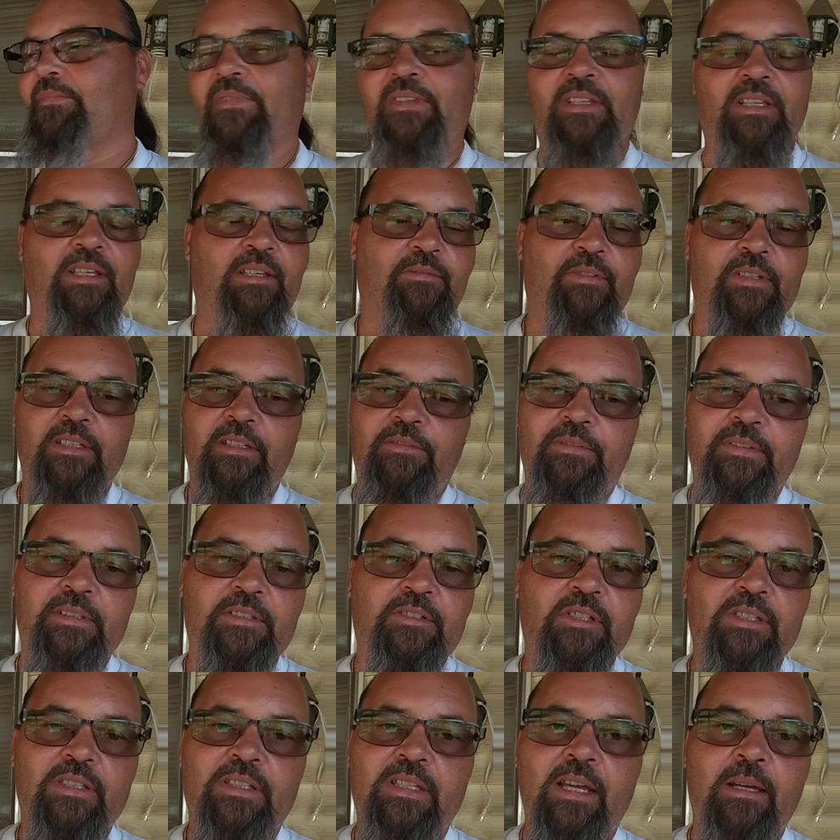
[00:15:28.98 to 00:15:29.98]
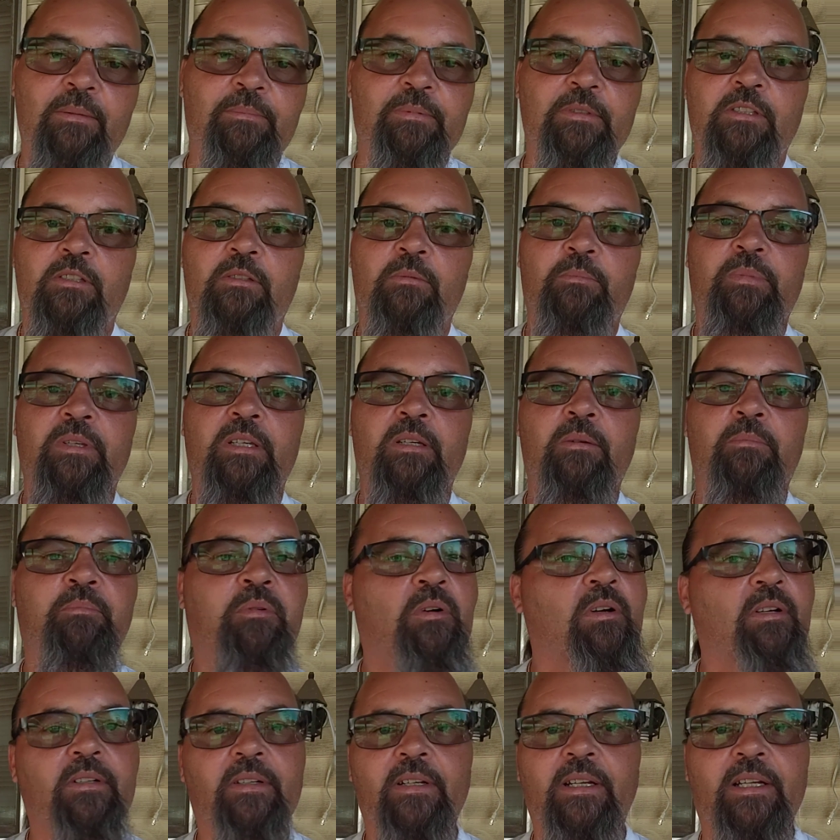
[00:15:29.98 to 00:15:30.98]
Even if it just happens to be a
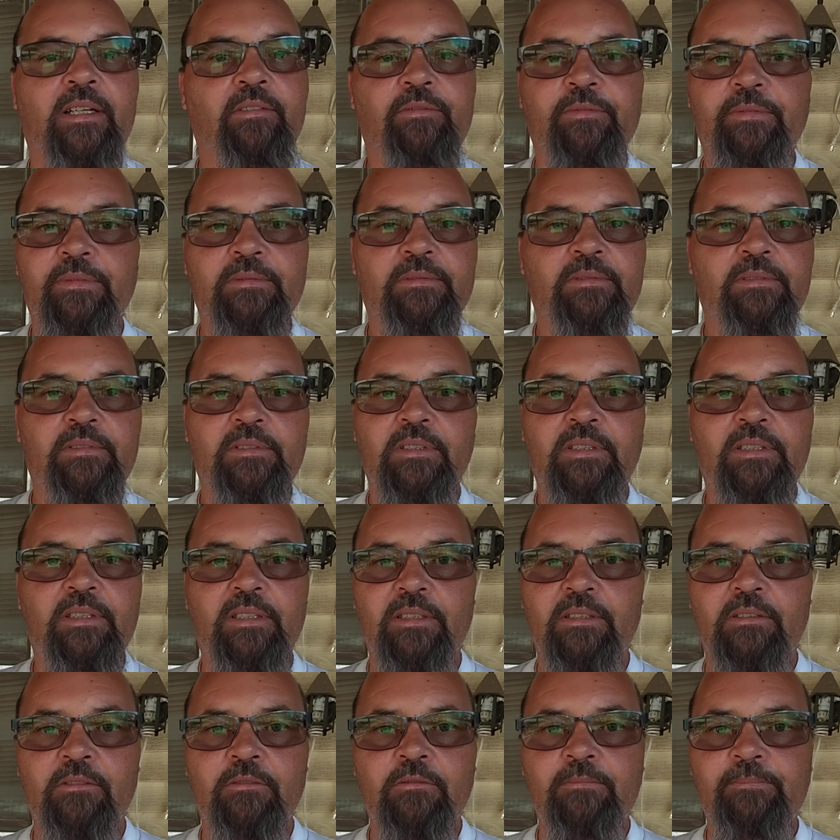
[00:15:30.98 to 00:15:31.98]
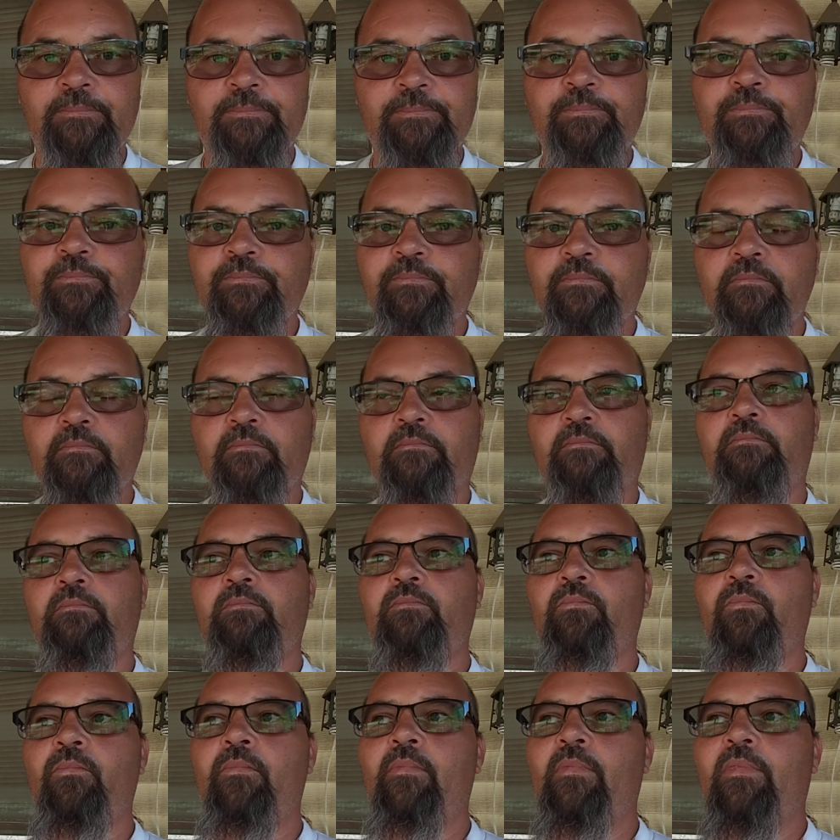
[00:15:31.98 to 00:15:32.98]
part knife, you know,
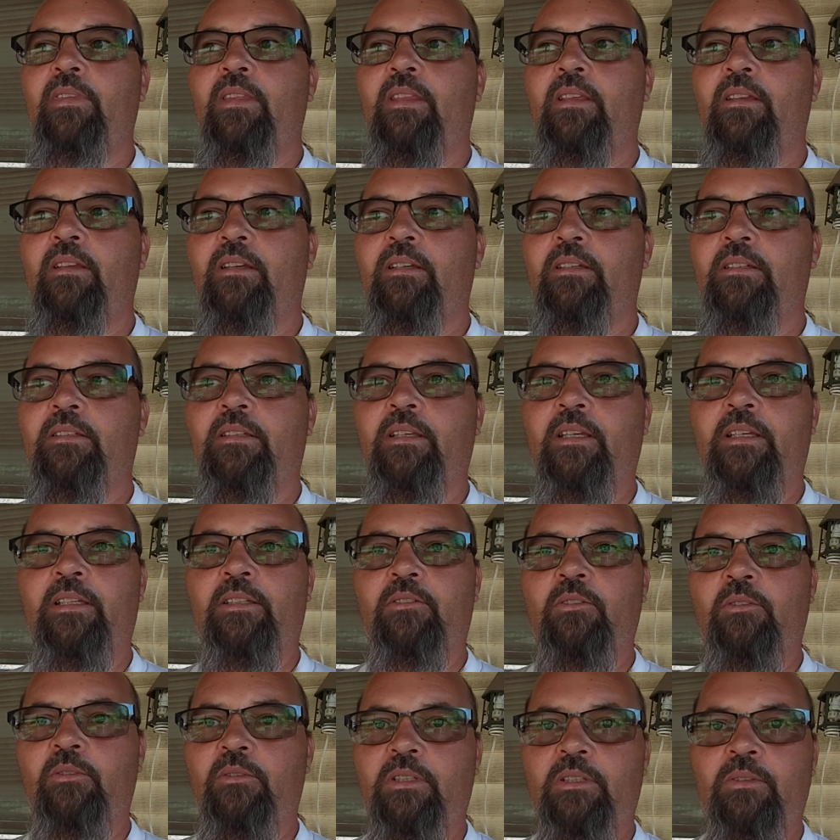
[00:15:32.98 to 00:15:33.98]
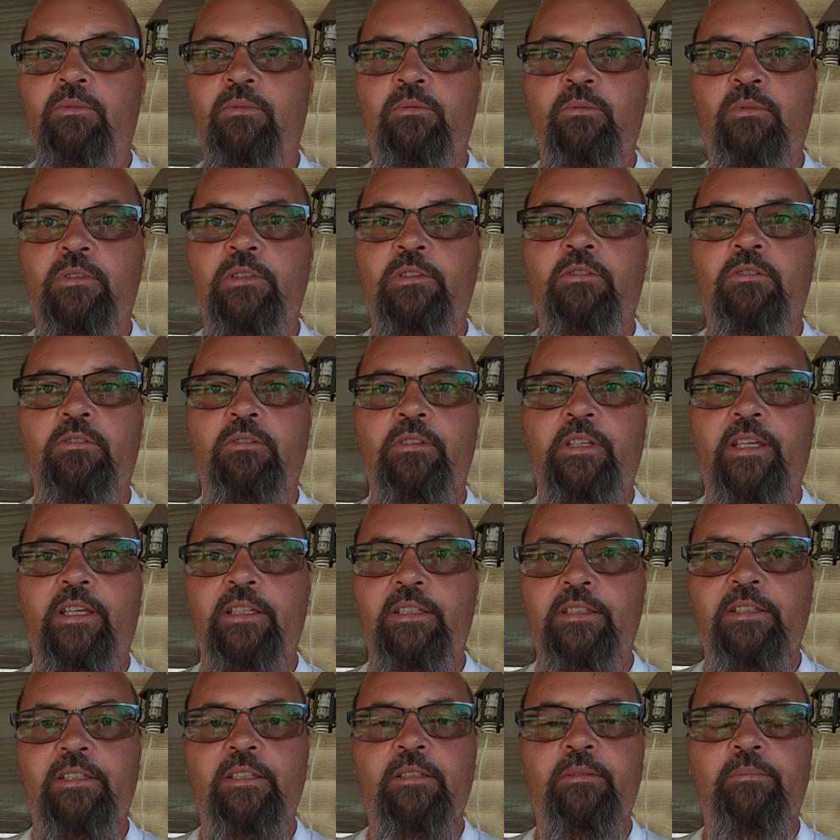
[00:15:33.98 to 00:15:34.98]
it will
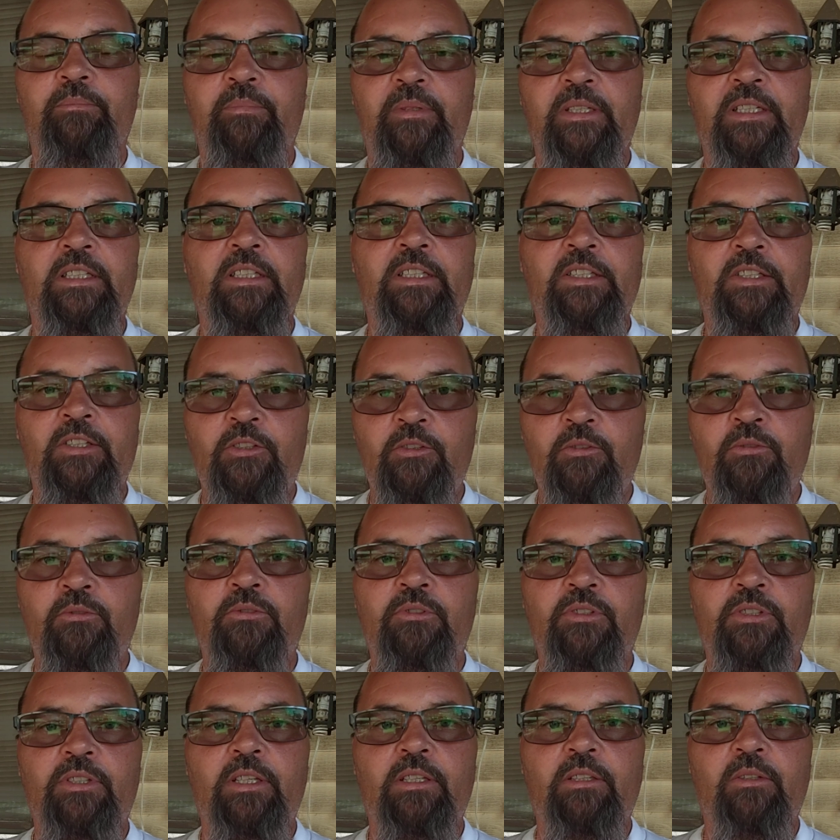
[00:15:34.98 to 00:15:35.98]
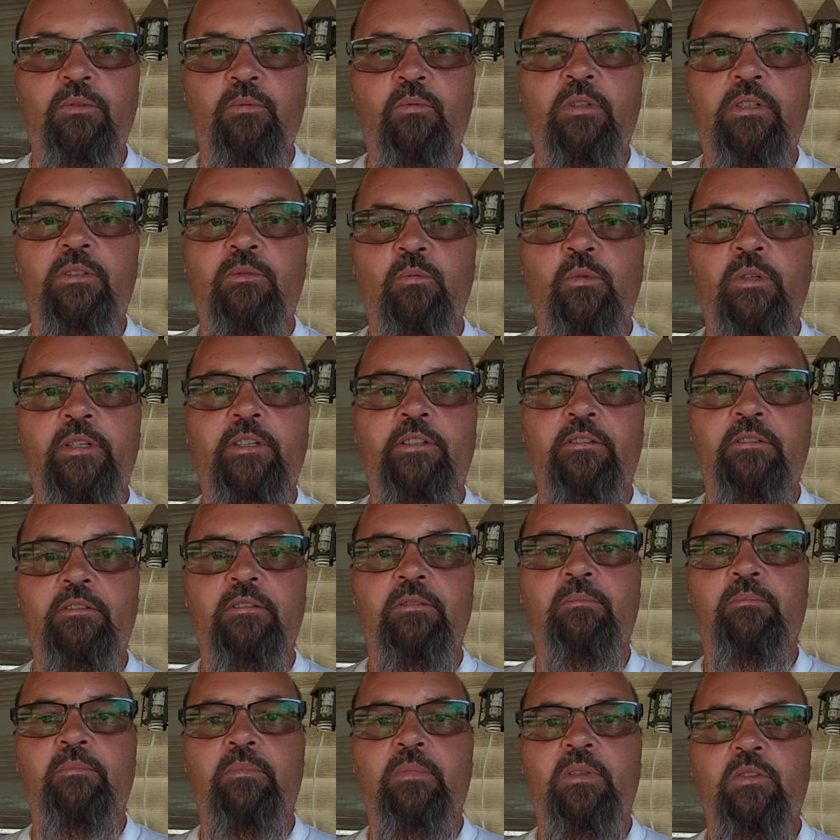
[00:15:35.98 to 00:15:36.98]
end up being used in one way
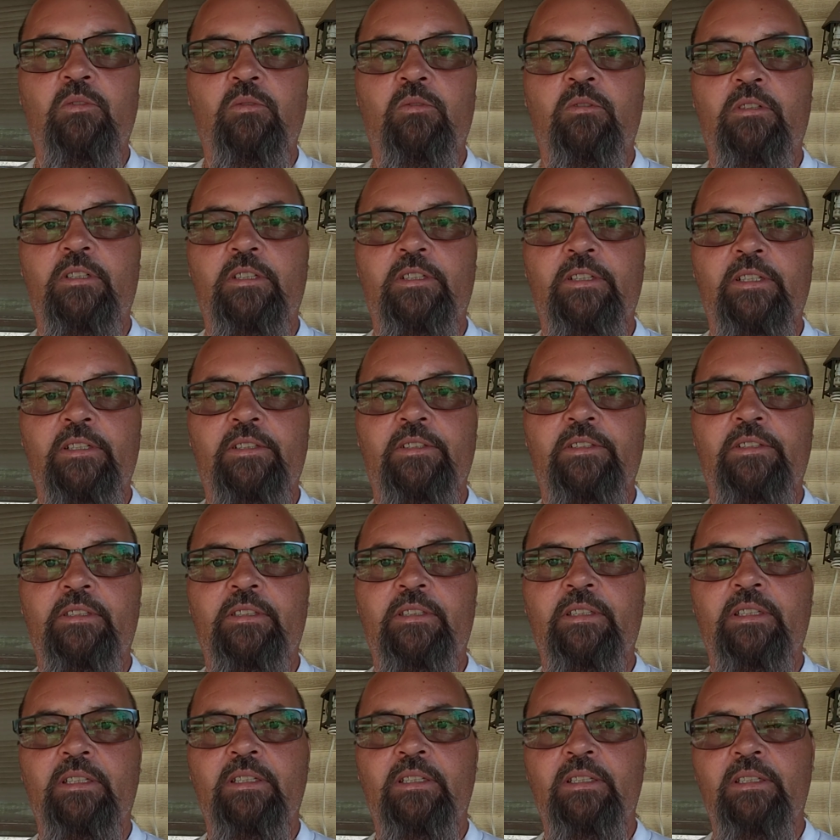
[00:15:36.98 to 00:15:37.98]
or another